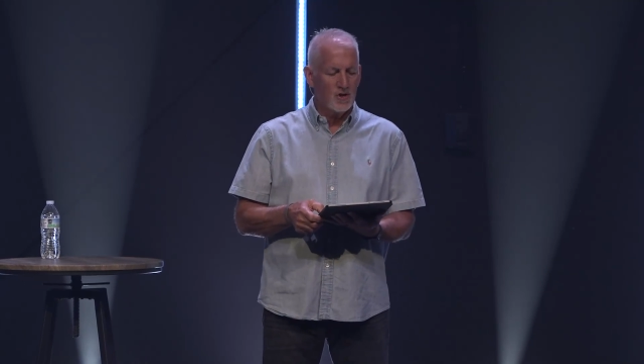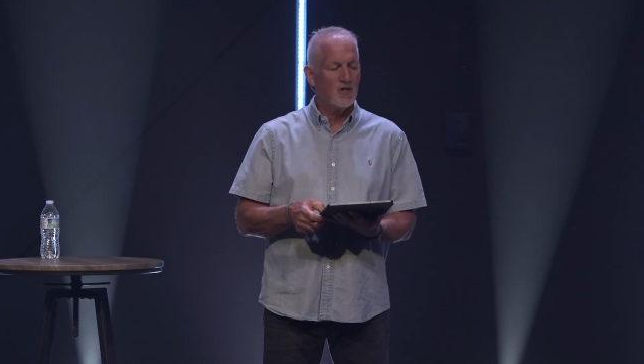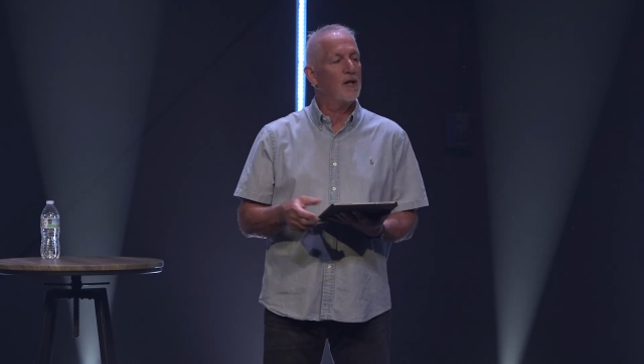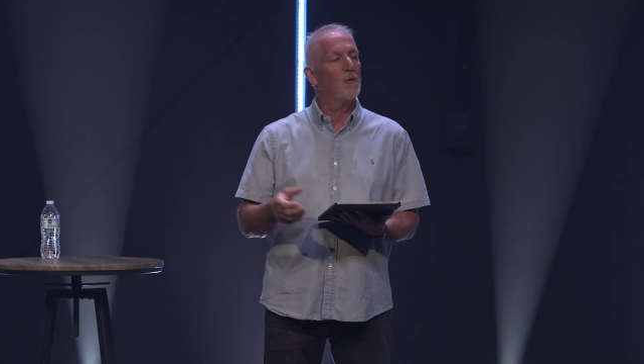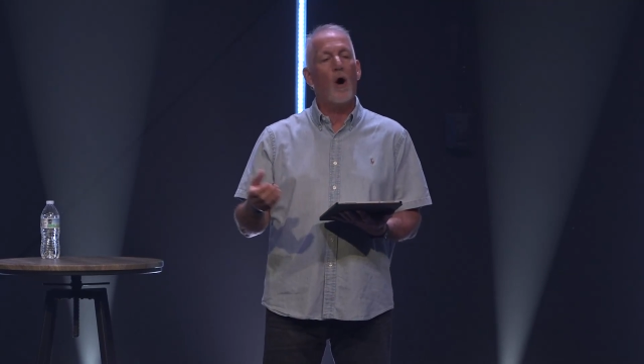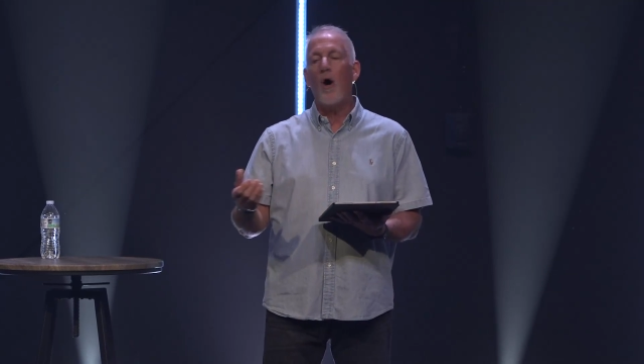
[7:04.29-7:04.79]
And
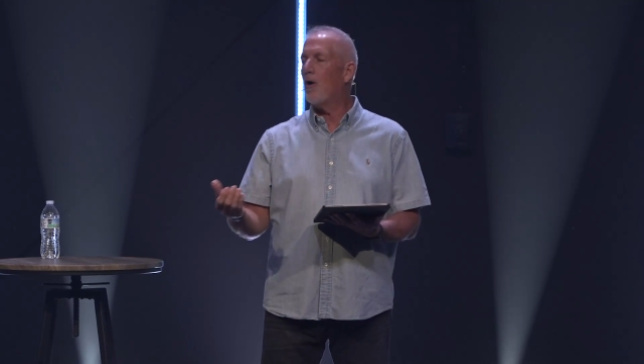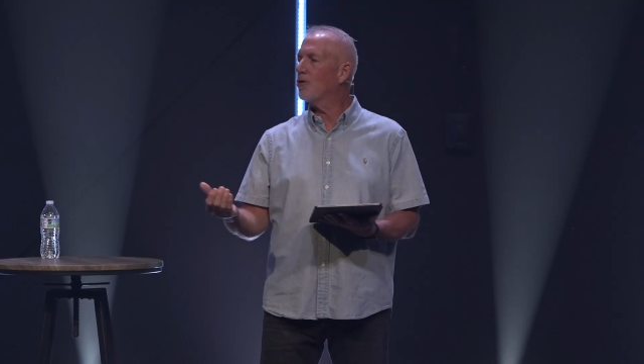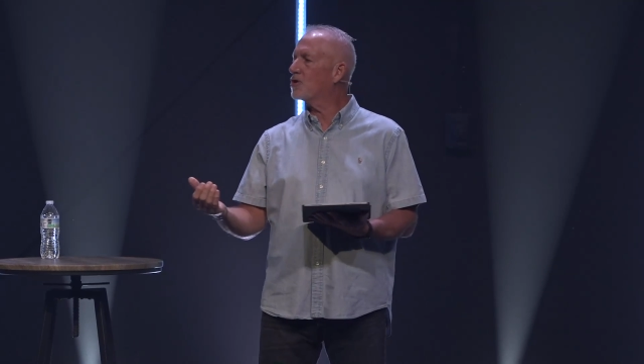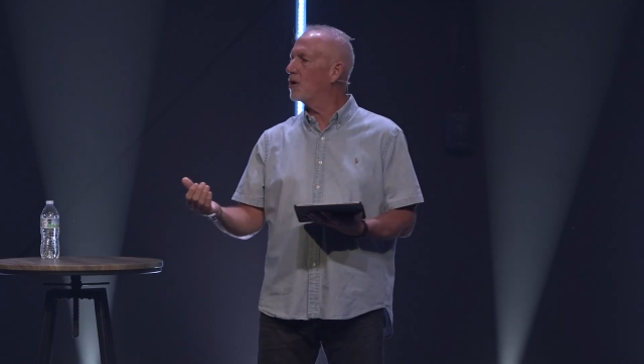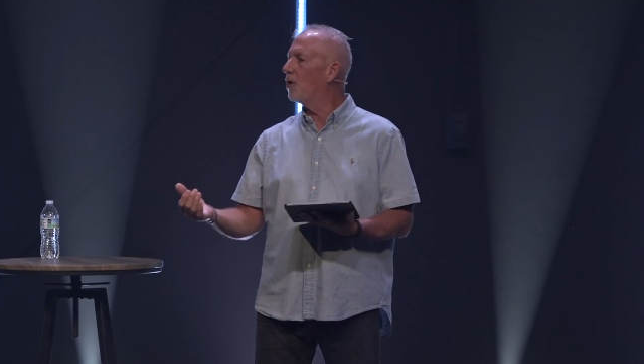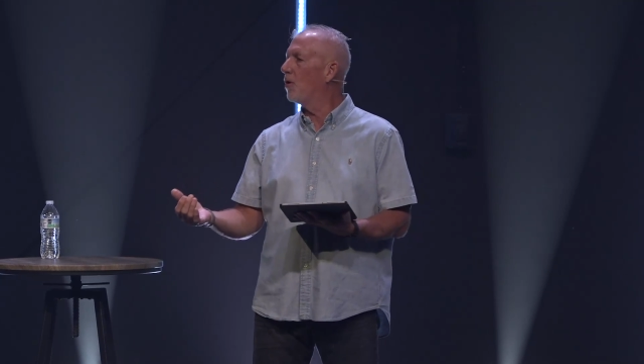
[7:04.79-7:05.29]
it
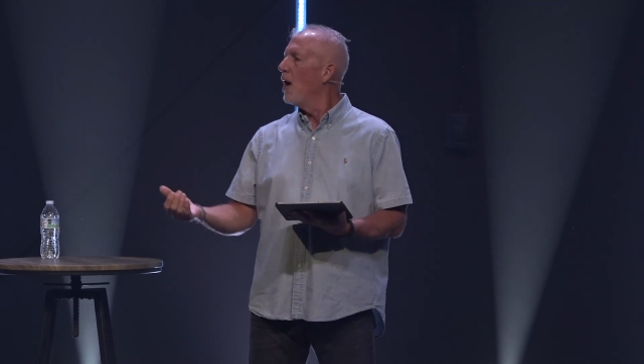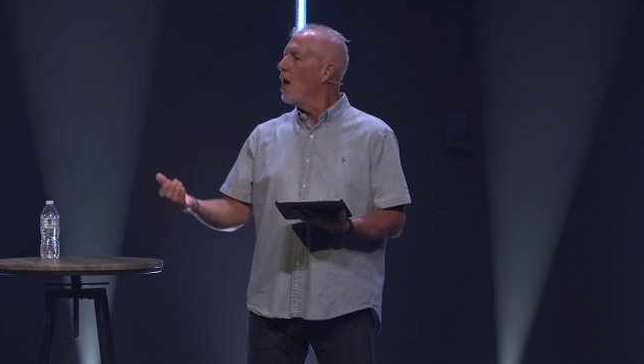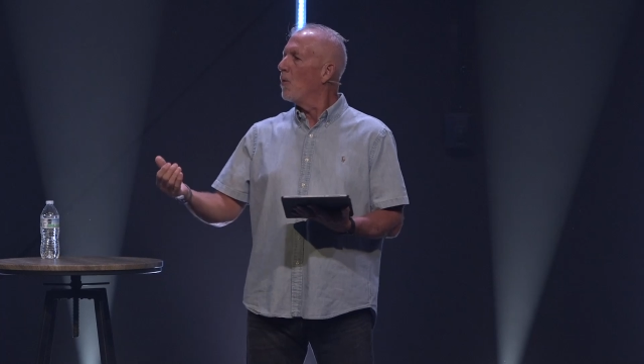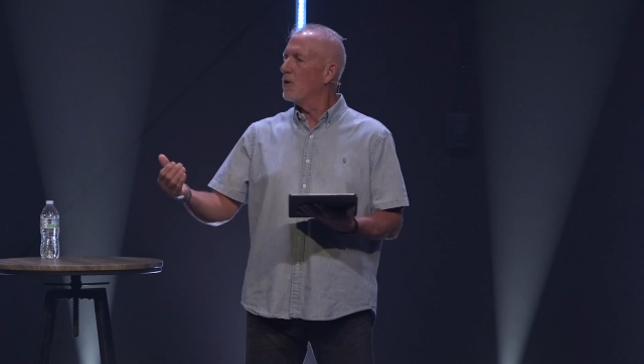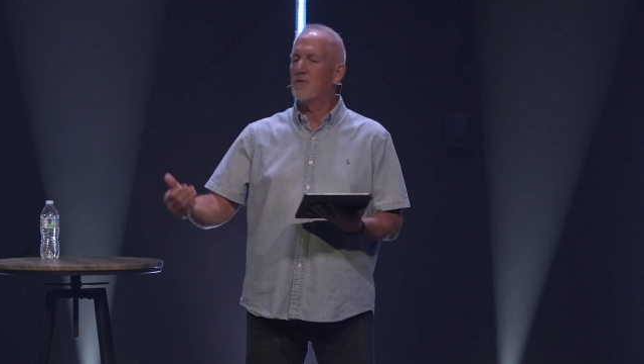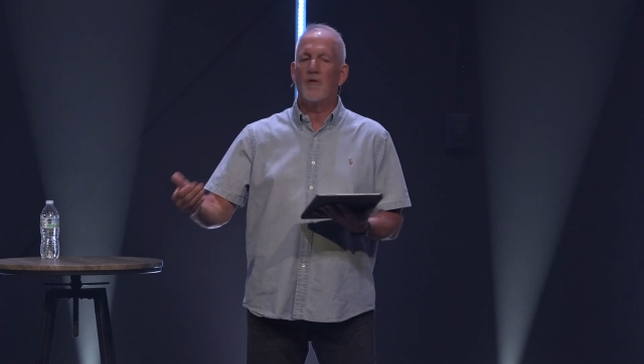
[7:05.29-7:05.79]
also
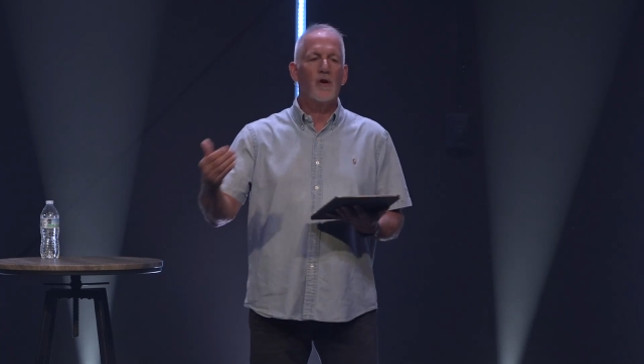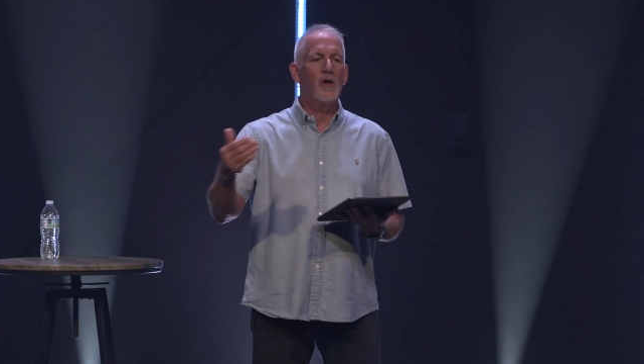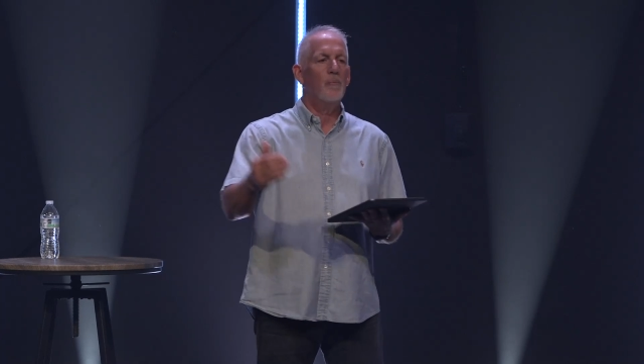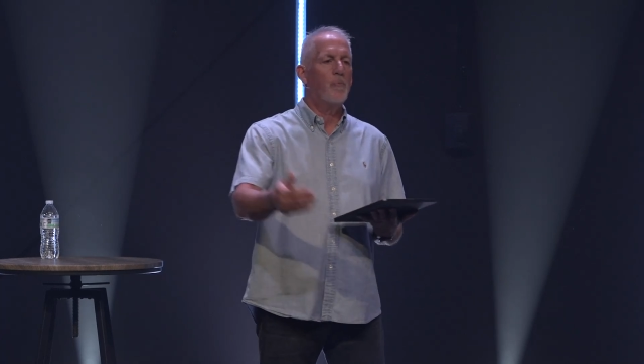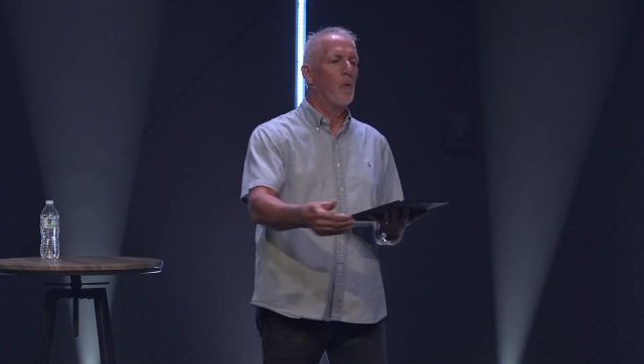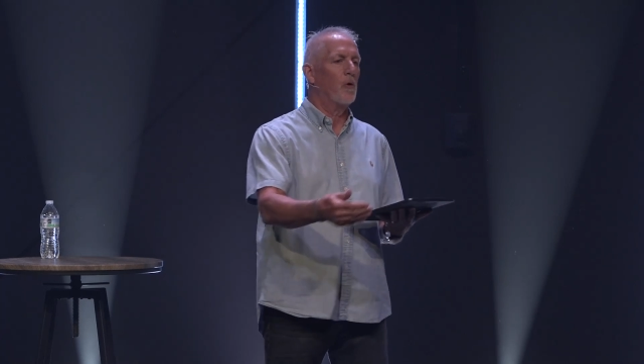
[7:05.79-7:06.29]
was very
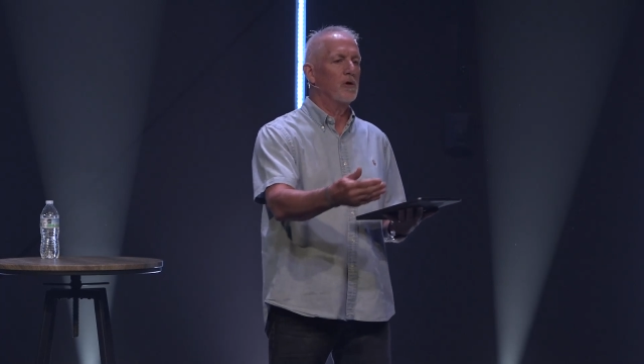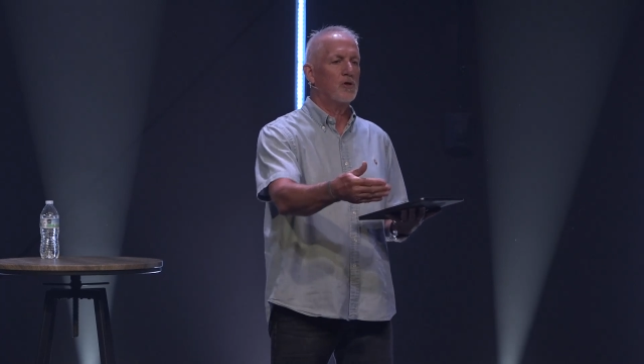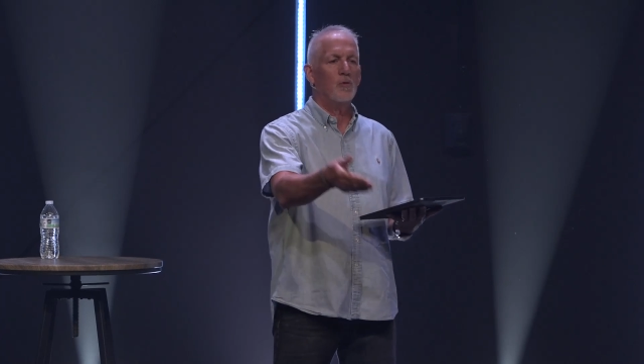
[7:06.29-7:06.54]
important